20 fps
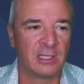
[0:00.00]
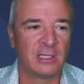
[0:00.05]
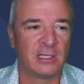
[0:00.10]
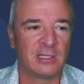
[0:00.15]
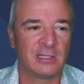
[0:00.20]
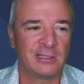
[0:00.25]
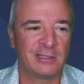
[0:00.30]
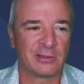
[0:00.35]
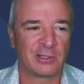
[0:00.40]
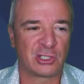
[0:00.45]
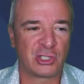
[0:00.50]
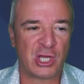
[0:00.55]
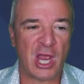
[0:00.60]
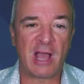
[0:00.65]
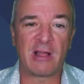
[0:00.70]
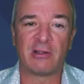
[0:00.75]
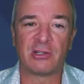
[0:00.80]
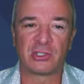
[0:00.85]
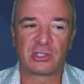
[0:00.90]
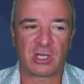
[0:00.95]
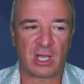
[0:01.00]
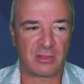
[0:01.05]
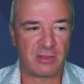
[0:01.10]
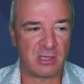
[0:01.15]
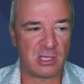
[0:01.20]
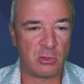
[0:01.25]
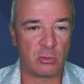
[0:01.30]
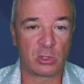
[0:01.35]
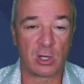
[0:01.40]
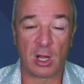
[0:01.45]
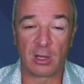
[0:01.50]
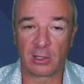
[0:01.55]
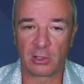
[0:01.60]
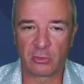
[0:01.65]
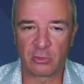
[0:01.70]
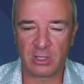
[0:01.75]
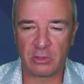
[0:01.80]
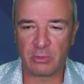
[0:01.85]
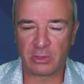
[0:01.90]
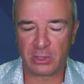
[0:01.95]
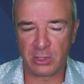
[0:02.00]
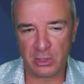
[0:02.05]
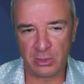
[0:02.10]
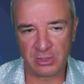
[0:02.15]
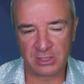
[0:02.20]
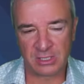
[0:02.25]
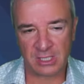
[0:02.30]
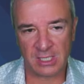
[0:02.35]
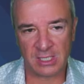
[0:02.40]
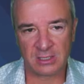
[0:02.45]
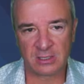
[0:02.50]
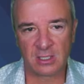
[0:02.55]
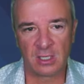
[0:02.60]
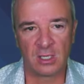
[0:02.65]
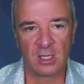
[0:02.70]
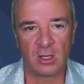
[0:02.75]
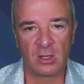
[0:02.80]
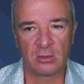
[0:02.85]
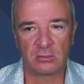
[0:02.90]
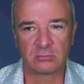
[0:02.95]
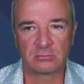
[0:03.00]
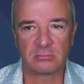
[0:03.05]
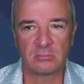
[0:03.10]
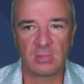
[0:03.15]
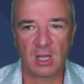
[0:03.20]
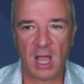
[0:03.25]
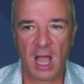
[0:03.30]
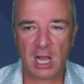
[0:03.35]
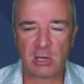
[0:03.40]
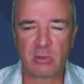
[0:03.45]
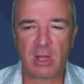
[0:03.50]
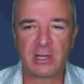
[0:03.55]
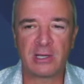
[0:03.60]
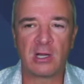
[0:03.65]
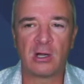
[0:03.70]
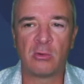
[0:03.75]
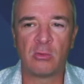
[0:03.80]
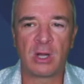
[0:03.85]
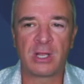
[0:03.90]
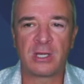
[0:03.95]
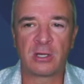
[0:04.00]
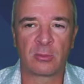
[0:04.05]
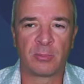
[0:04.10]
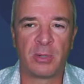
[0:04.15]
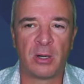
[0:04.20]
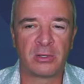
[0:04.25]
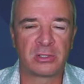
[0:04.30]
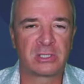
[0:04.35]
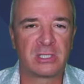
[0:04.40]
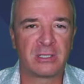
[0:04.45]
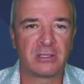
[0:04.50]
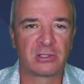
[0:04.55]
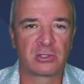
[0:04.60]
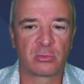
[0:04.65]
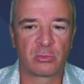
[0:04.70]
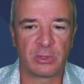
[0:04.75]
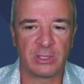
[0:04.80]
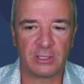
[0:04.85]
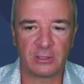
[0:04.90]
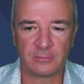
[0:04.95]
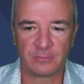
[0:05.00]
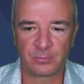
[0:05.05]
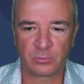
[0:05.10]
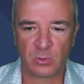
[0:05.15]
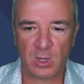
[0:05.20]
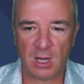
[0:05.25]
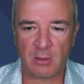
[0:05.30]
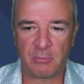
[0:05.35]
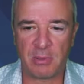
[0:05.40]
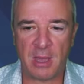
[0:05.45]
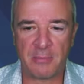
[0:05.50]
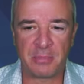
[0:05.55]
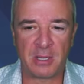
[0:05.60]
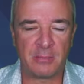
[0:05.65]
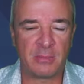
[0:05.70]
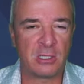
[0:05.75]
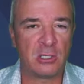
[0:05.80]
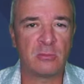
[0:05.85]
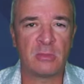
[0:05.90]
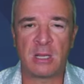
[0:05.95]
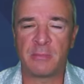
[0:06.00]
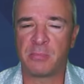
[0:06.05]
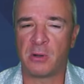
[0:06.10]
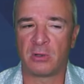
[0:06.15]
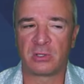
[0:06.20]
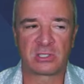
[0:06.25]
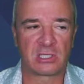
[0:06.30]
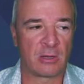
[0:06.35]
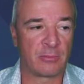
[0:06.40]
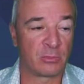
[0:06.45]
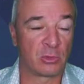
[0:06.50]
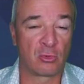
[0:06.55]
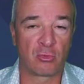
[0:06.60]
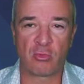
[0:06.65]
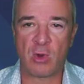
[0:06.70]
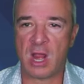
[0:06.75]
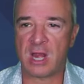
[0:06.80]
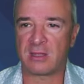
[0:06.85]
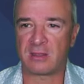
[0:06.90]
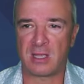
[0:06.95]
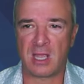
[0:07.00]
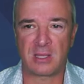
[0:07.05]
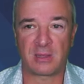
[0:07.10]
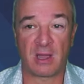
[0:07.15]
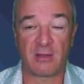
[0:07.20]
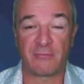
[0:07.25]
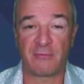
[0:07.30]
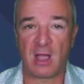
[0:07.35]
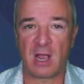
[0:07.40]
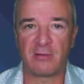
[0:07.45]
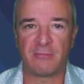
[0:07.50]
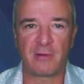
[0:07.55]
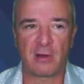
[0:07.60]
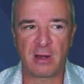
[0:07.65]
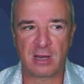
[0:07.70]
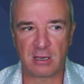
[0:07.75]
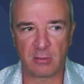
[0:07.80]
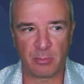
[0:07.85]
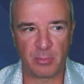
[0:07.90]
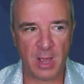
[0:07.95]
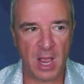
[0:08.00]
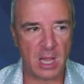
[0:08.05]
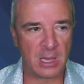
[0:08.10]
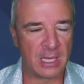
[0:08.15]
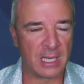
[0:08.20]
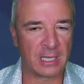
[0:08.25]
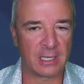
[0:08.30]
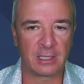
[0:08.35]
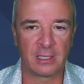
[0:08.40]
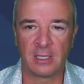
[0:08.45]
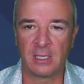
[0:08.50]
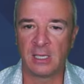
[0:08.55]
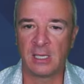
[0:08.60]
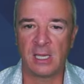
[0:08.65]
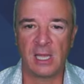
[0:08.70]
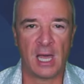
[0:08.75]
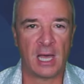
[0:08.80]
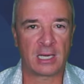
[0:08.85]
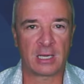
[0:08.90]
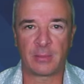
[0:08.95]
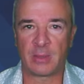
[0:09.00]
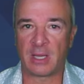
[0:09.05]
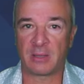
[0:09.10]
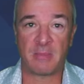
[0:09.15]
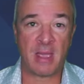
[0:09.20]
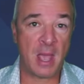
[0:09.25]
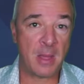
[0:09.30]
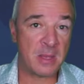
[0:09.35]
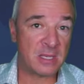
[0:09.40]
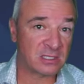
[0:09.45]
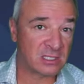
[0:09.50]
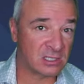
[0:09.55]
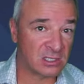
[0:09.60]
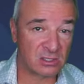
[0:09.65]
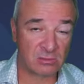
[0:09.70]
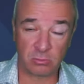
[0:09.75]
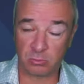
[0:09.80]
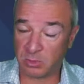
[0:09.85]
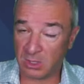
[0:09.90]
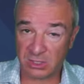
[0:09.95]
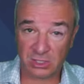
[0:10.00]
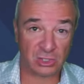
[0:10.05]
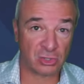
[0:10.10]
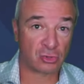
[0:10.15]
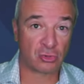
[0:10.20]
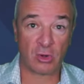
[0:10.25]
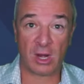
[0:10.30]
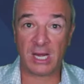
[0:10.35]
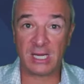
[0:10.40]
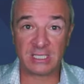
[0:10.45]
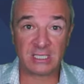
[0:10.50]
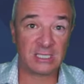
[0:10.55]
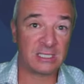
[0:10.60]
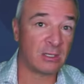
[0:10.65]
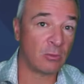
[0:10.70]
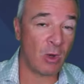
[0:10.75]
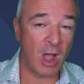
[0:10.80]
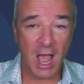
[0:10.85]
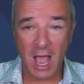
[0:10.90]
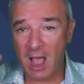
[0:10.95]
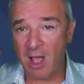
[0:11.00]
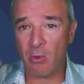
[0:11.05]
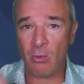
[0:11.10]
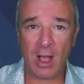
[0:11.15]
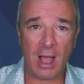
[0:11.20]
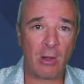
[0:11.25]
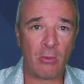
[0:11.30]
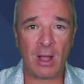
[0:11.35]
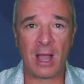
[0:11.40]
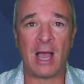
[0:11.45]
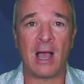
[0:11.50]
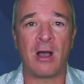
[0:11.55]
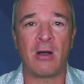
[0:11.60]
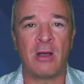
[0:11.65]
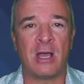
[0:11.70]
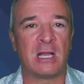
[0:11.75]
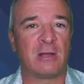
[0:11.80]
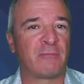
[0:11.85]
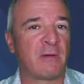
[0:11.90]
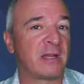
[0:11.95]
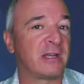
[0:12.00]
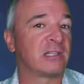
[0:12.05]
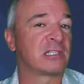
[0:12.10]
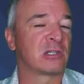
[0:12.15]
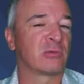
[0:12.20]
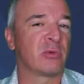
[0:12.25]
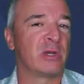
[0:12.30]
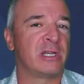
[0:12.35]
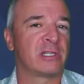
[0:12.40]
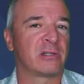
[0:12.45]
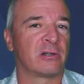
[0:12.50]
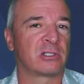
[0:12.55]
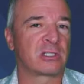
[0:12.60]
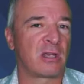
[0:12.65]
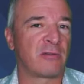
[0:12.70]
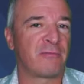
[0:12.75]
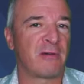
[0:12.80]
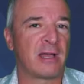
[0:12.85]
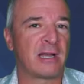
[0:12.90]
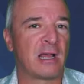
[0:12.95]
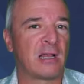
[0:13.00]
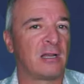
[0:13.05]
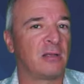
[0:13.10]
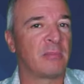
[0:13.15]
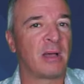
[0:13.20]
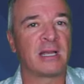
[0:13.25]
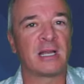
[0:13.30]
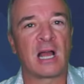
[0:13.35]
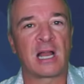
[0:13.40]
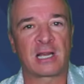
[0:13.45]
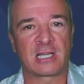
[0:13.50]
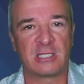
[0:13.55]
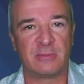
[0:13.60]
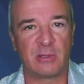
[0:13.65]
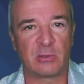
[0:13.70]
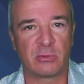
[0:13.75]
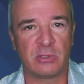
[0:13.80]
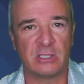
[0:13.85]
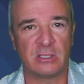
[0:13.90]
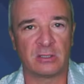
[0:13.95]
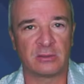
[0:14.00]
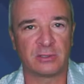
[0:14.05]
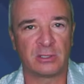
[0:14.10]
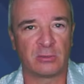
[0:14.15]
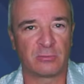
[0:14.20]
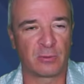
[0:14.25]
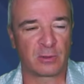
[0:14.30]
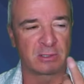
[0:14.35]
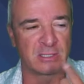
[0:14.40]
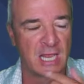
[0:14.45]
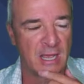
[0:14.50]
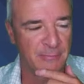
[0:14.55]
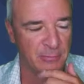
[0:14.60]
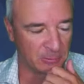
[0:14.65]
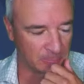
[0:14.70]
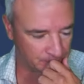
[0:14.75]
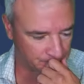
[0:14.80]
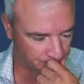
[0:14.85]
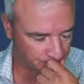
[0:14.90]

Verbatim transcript: you know, the challenge I think you would all agree with news is how do I know what you're posting is real, right? Pepe, you may post some great thing I find very compelling, and I'm like, man, this is this is crazy, wow, wow, wow. And if I did some research, I find out it might not actually be real. You know, for example,